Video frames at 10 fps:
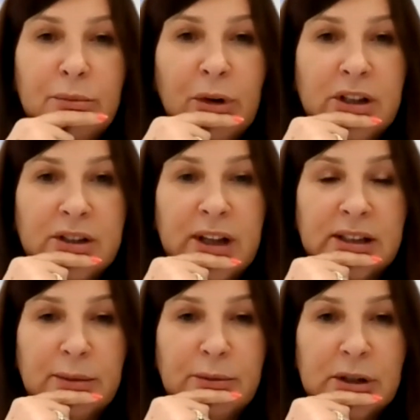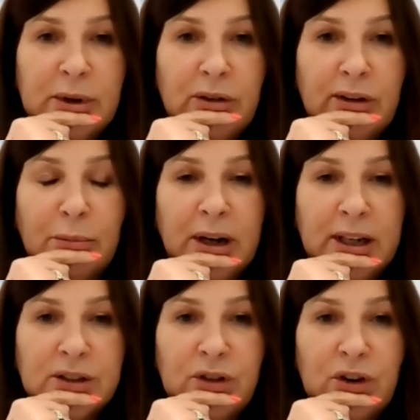because that seems to be the right
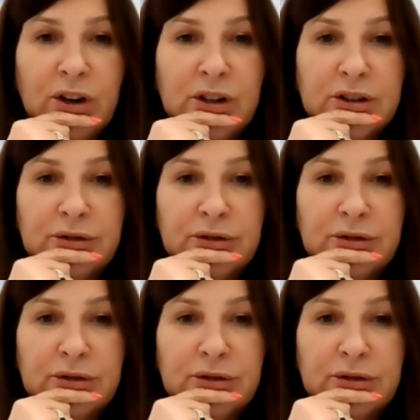place for it.